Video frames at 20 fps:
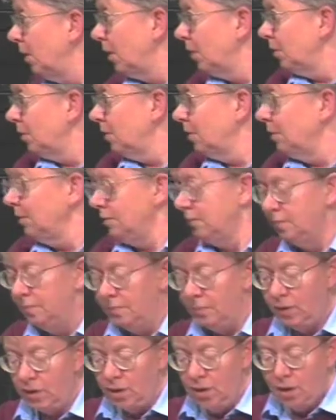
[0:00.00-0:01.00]
Buckley.
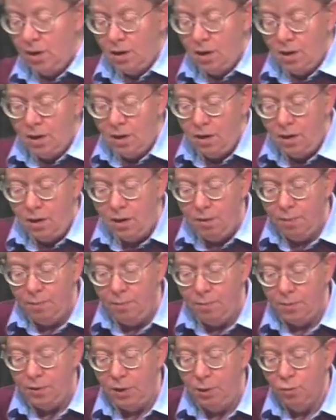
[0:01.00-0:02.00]

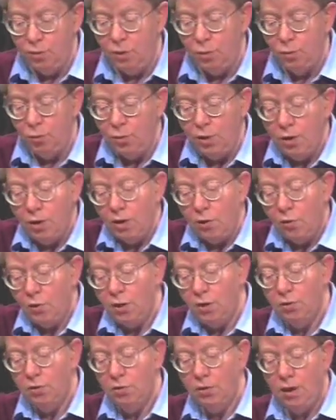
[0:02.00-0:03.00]
But there was a really
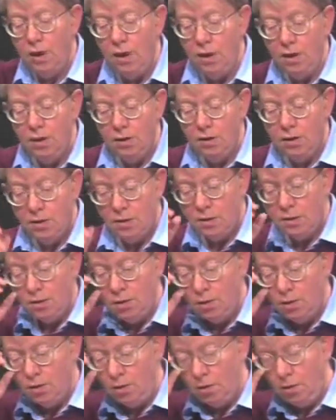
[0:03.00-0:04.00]
critical case